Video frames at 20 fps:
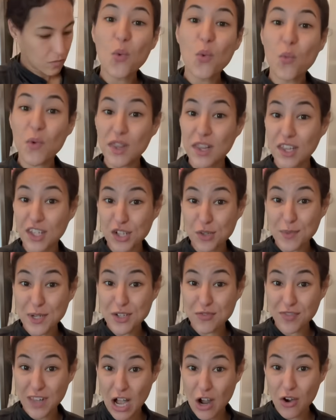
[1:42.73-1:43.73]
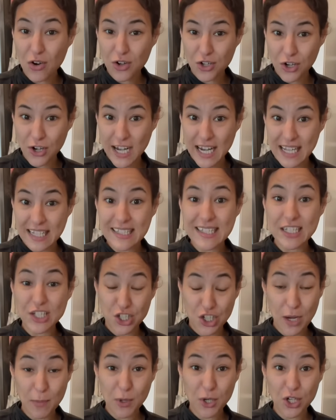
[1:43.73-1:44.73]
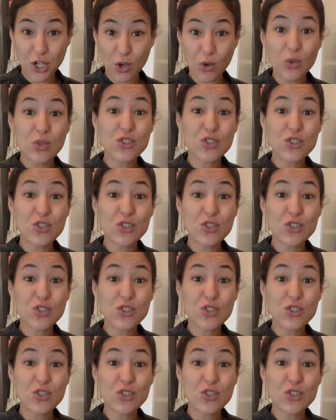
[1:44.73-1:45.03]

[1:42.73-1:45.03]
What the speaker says: With a little bit of flour on your hands, let's shape our dough.